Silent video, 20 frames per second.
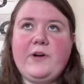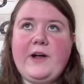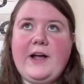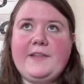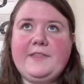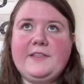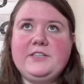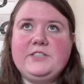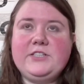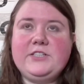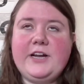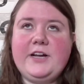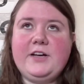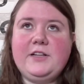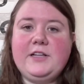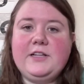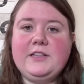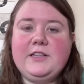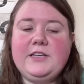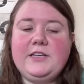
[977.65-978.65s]
at the jail
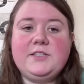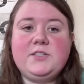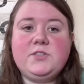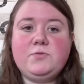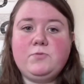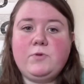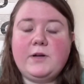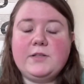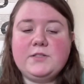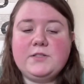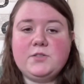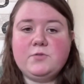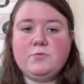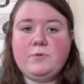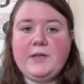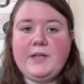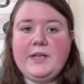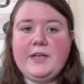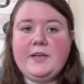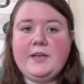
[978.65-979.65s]
at least once a
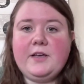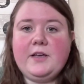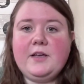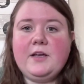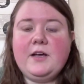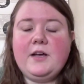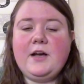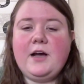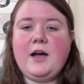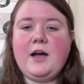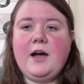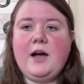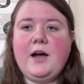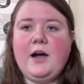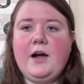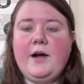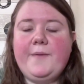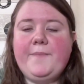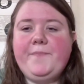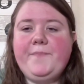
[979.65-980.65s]
week,
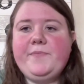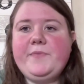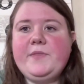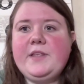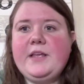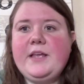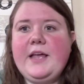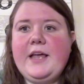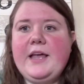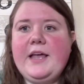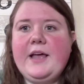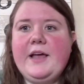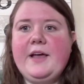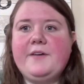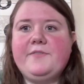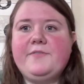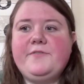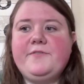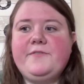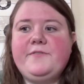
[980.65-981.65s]

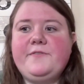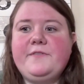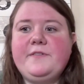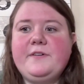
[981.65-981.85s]
if